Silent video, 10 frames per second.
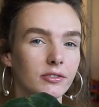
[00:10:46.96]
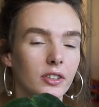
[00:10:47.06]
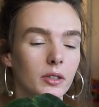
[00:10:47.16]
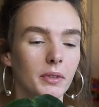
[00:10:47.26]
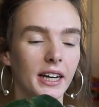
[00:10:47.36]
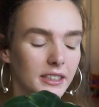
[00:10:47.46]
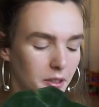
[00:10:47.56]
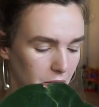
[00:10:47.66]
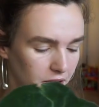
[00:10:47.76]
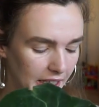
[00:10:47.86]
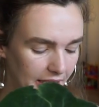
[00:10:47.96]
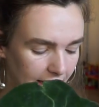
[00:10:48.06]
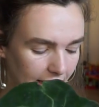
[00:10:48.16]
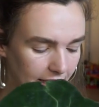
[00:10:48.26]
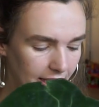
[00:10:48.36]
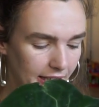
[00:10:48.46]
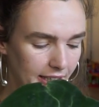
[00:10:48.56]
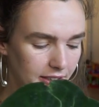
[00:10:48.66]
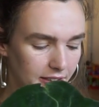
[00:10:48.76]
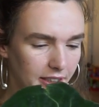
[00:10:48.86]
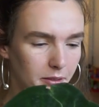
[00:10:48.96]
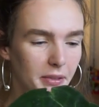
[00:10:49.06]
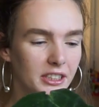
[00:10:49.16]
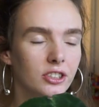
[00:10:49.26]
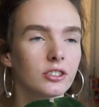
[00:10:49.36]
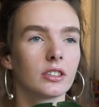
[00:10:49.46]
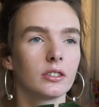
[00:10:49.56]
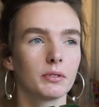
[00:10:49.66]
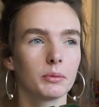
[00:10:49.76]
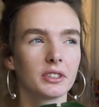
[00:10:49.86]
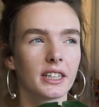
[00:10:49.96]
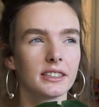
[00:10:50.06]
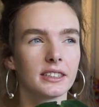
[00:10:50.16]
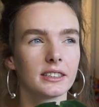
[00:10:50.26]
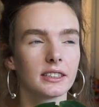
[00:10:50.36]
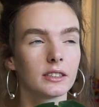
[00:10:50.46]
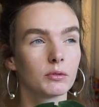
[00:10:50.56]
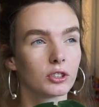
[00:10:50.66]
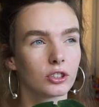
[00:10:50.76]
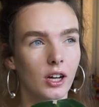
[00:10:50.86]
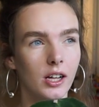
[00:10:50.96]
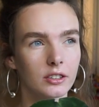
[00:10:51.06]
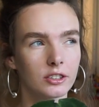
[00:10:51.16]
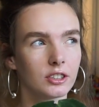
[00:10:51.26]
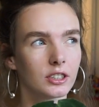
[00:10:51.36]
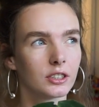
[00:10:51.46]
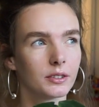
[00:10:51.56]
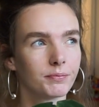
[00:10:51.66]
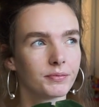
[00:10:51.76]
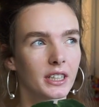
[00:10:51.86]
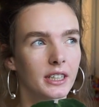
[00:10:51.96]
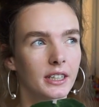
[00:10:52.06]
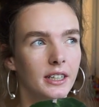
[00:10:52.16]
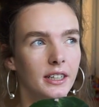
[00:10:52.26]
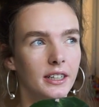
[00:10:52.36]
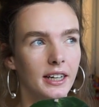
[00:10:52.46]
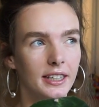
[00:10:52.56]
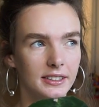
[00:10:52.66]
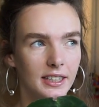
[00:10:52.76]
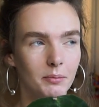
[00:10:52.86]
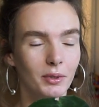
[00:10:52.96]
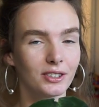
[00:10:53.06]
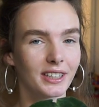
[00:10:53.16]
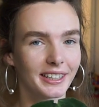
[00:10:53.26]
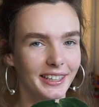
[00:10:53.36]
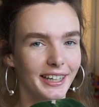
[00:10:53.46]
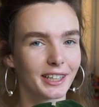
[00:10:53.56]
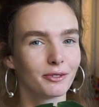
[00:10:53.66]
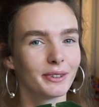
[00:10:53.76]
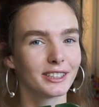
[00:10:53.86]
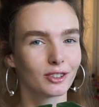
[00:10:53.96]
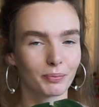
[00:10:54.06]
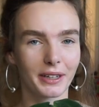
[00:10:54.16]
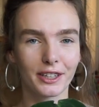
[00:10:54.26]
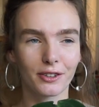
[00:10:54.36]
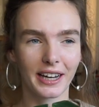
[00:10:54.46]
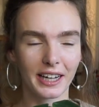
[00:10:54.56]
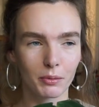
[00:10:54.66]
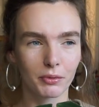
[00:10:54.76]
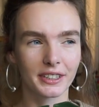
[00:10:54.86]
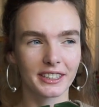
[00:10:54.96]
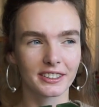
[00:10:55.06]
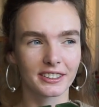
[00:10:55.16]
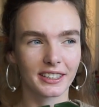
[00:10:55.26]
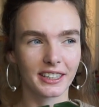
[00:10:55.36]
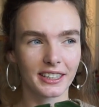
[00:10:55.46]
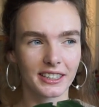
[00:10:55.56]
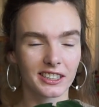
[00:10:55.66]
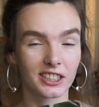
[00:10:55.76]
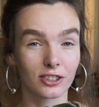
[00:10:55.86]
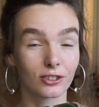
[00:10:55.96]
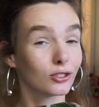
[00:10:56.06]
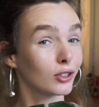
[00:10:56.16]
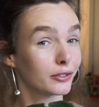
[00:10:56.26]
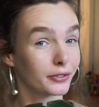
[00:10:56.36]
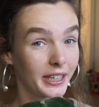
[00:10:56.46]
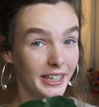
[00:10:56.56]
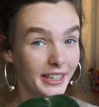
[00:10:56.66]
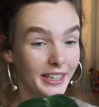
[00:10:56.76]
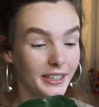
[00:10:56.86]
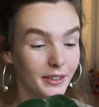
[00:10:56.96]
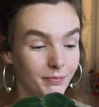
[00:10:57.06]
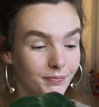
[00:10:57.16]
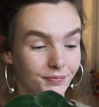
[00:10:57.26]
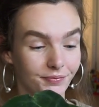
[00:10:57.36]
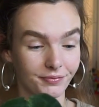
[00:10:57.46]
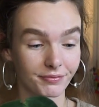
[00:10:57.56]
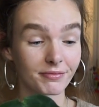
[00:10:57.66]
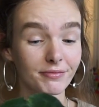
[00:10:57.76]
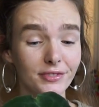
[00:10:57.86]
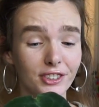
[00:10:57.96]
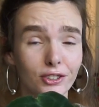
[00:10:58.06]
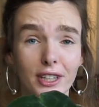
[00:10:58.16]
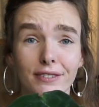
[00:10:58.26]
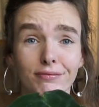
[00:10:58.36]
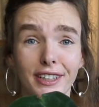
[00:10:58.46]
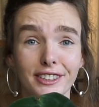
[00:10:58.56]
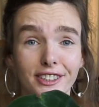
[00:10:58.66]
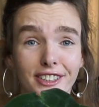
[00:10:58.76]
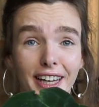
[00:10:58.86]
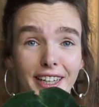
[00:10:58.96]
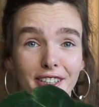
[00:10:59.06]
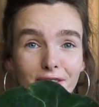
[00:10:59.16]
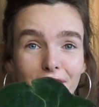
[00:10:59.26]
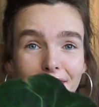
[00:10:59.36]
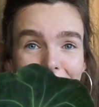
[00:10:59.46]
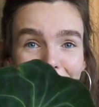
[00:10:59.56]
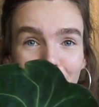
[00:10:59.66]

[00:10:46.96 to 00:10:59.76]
from Casa Botanica, and it mentioned on the website that it was called the Casa Botanica Red Spider Hybrid X Dark Forgetty Eye. So yeah, that's what this